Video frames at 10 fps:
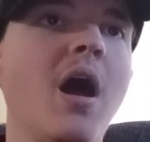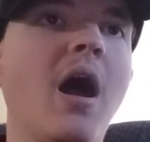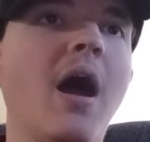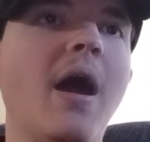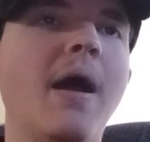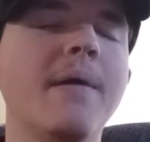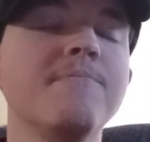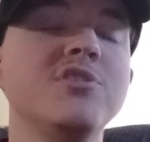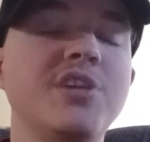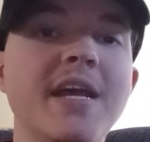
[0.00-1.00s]

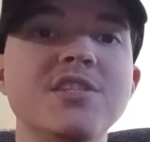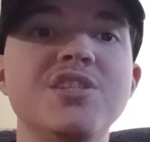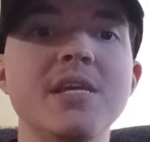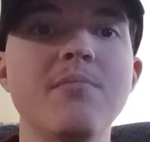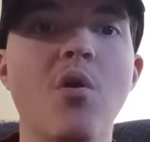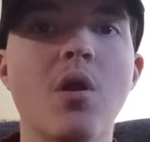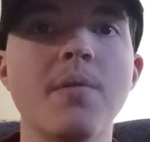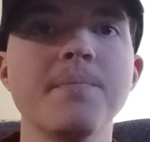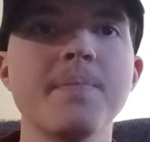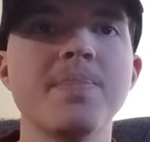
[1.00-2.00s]
Jane
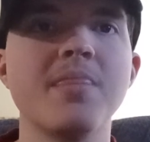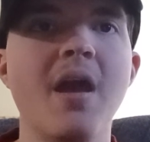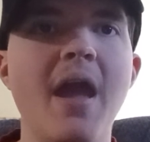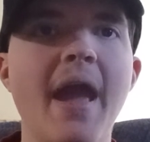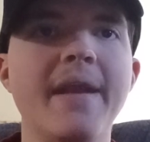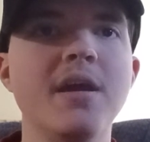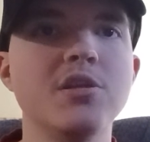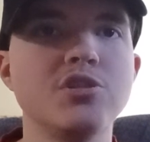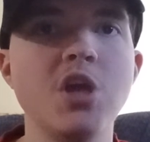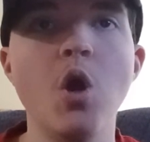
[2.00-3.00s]
Seymour and
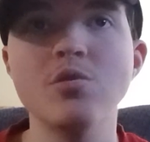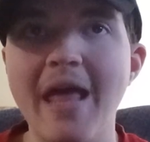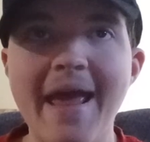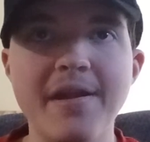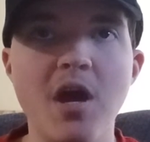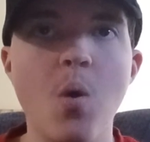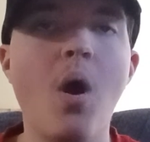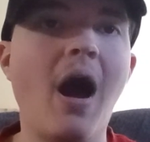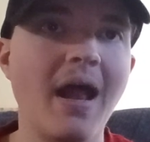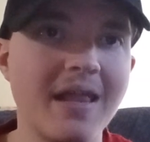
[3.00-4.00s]
Joe
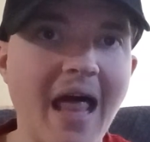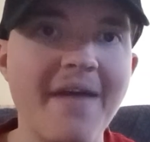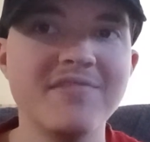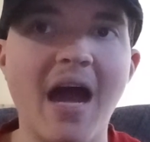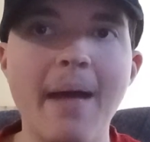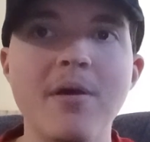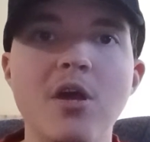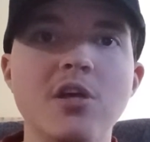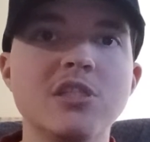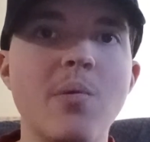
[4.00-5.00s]
Lando on Lifetime.
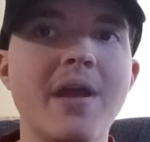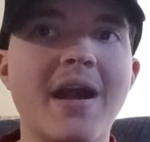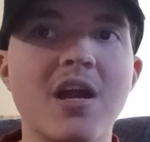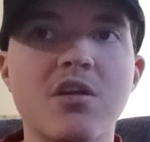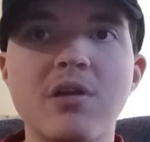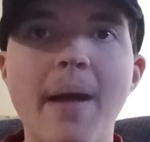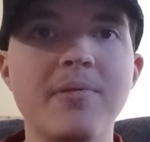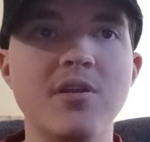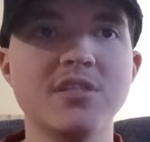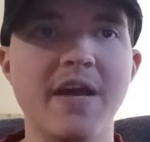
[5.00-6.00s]
So we got a crap
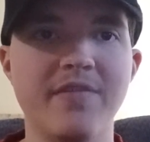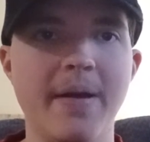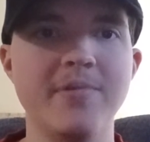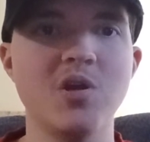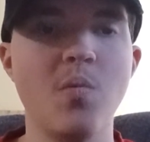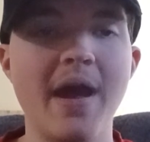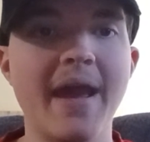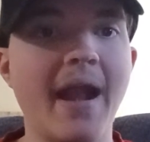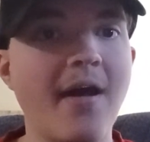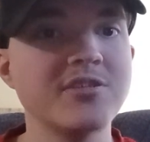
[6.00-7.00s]
load of stuff coming your way.
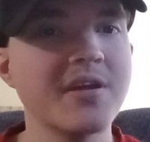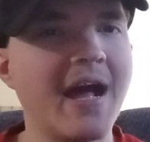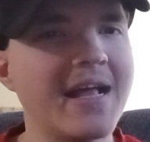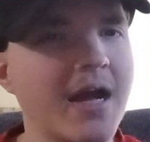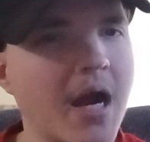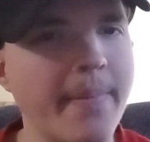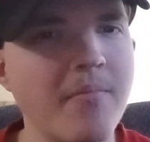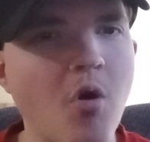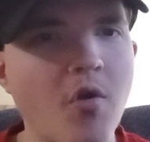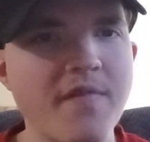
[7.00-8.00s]
And I also got a couple
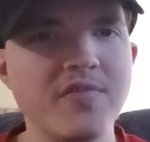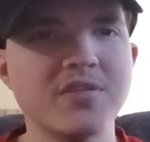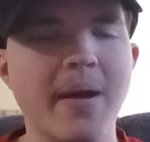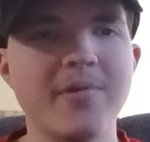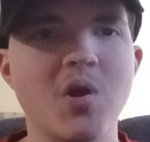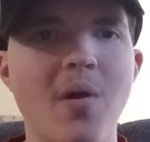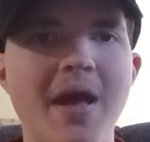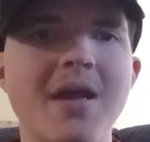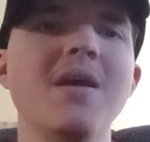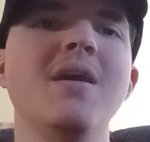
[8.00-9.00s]
more reviews coming your
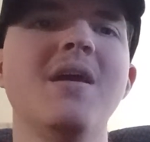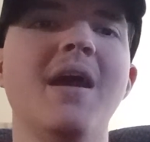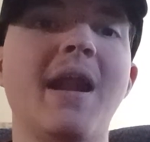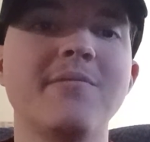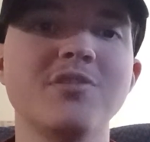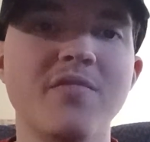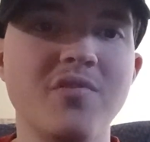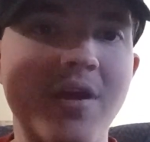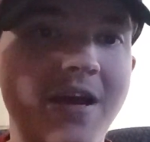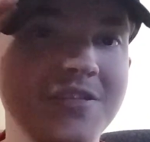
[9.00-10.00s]
way. And I will show
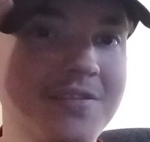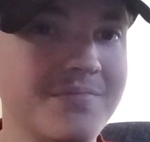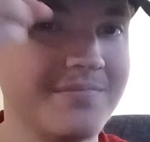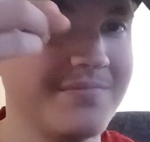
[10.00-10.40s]
you guys